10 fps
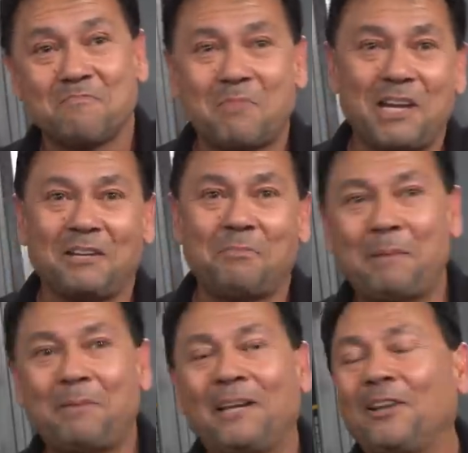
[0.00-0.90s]

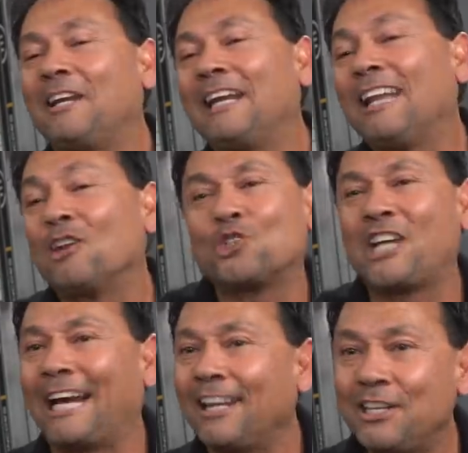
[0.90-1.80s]
maybe a little
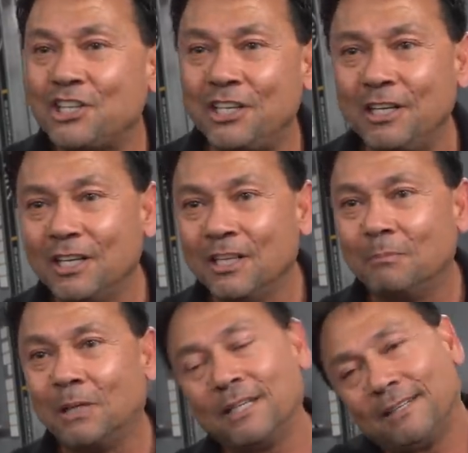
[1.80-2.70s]
challenging,
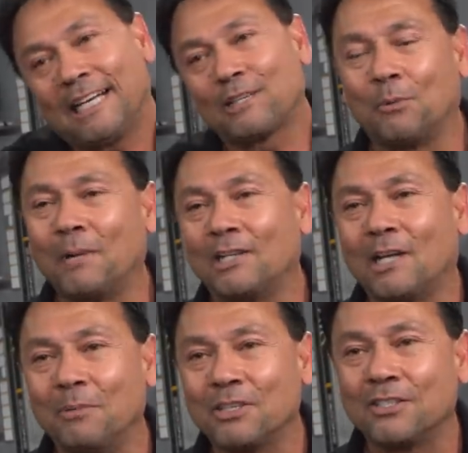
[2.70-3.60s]
but that's what my
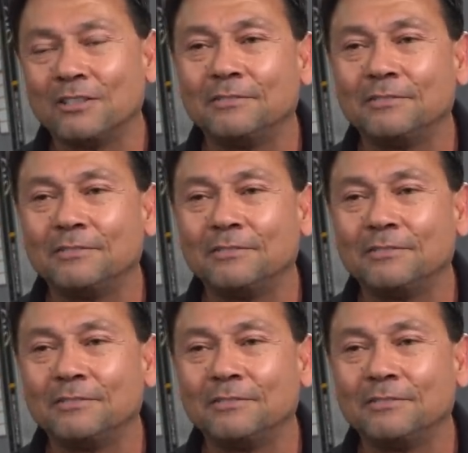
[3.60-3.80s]
job is.